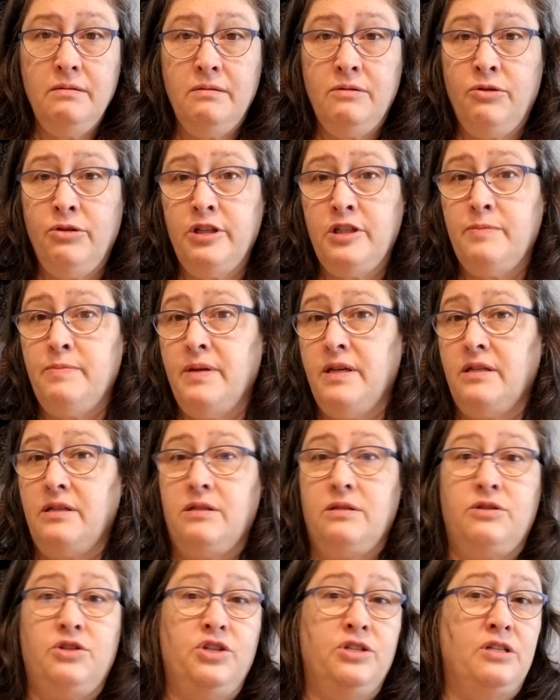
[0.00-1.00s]

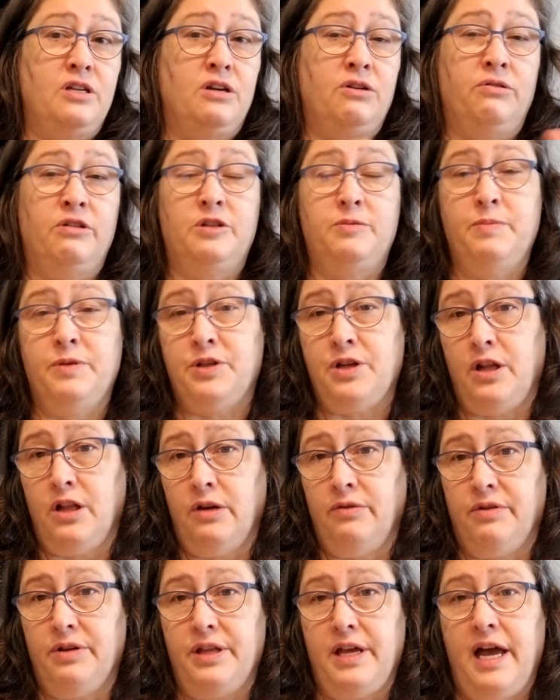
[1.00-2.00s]
Christmas, she's got Christmas all
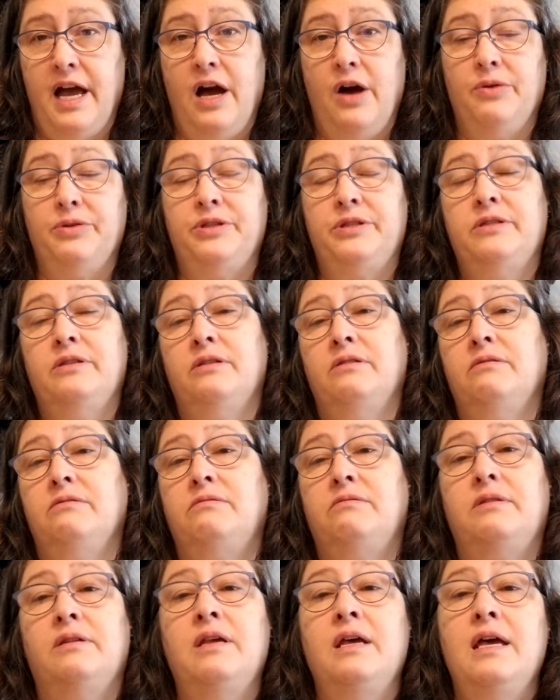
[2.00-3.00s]
over the house. And
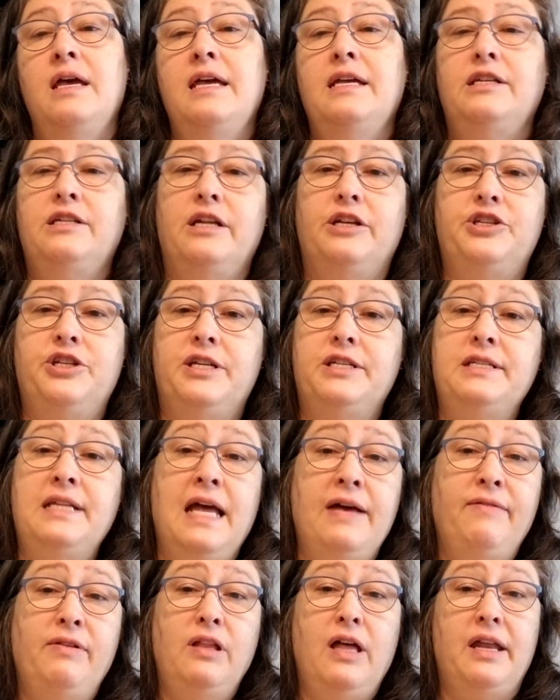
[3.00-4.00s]
now she doesn't
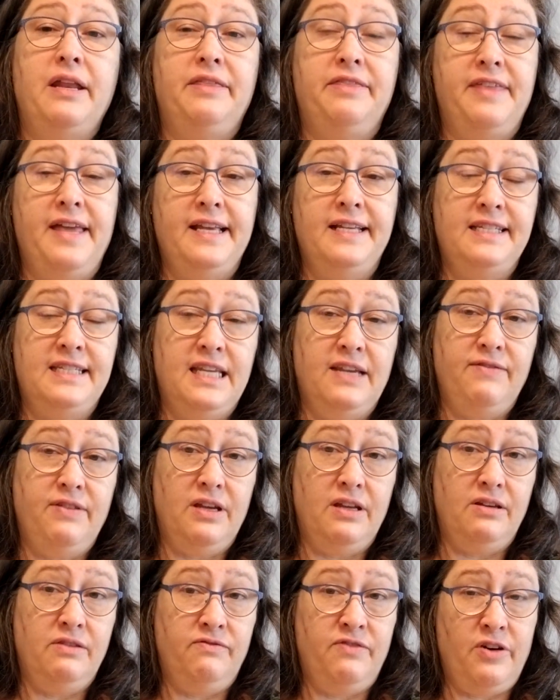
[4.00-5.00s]
have a lot of Thanksgiving
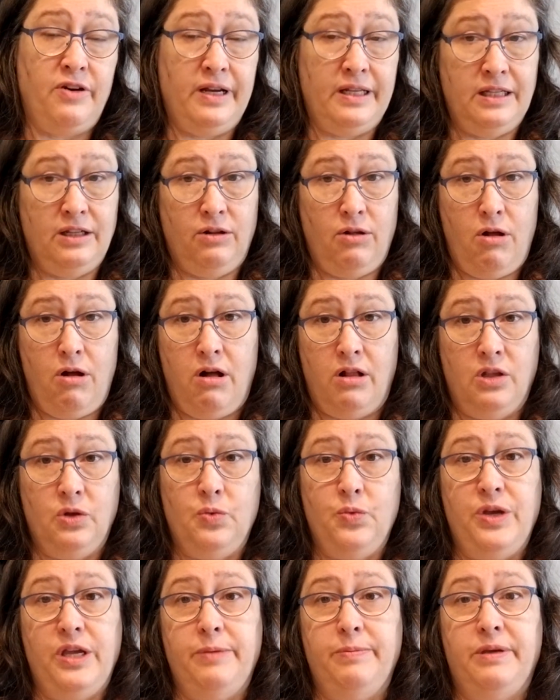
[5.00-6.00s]
and very little
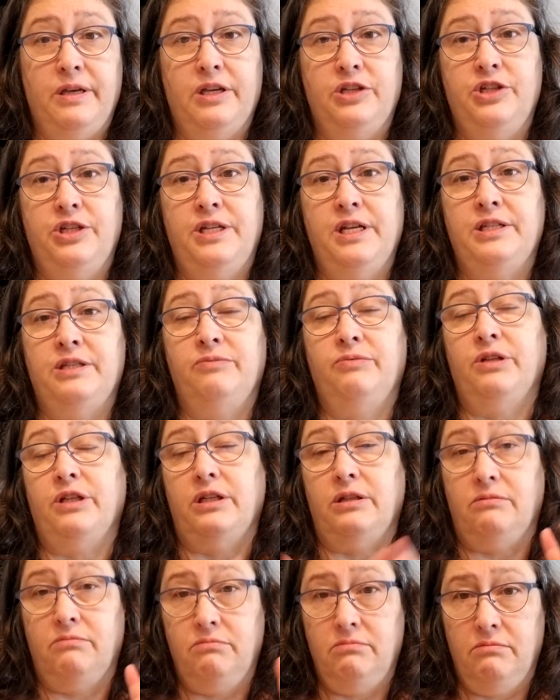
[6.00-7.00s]
Halloween, because she doesn't
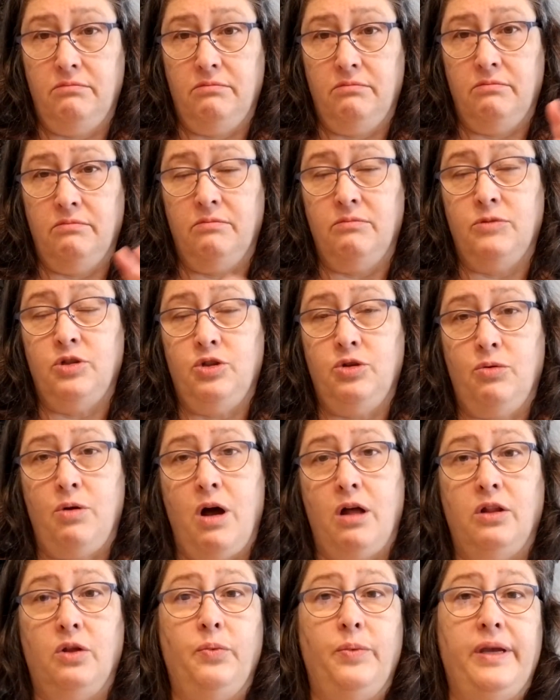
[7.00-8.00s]
really do
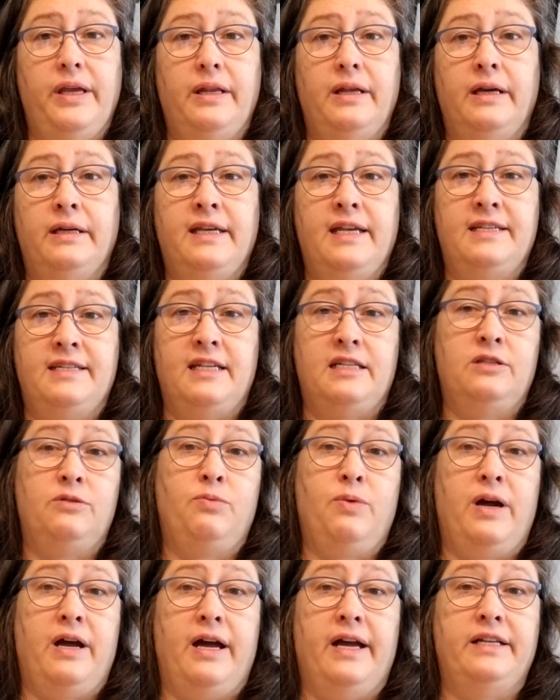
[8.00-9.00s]
Halloween. I guess that's
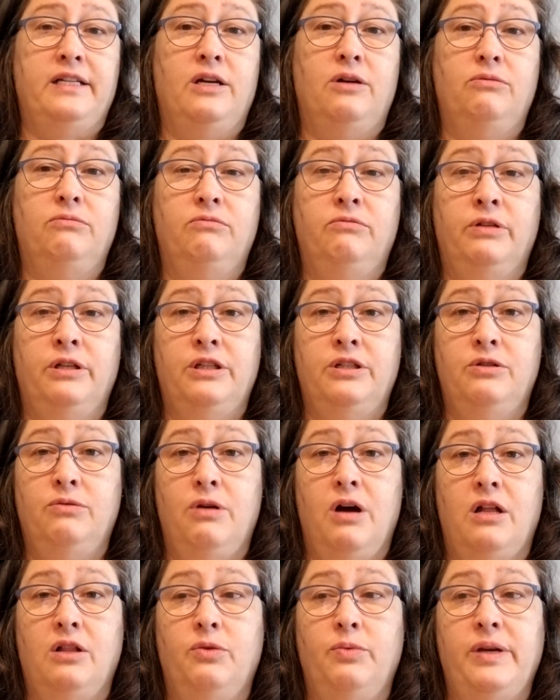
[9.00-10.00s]
why I don't really do
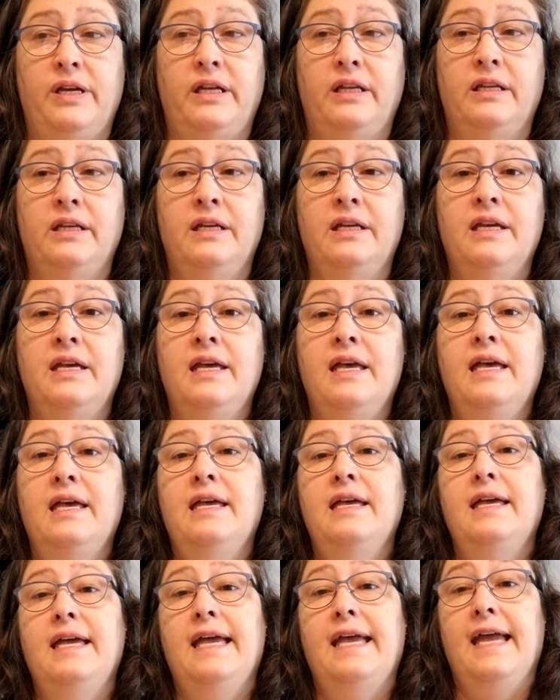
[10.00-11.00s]
Halloween.
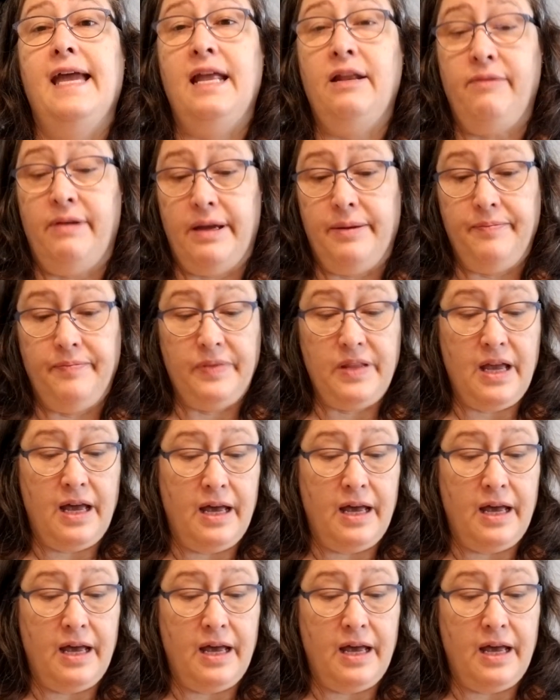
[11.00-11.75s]
Anyway,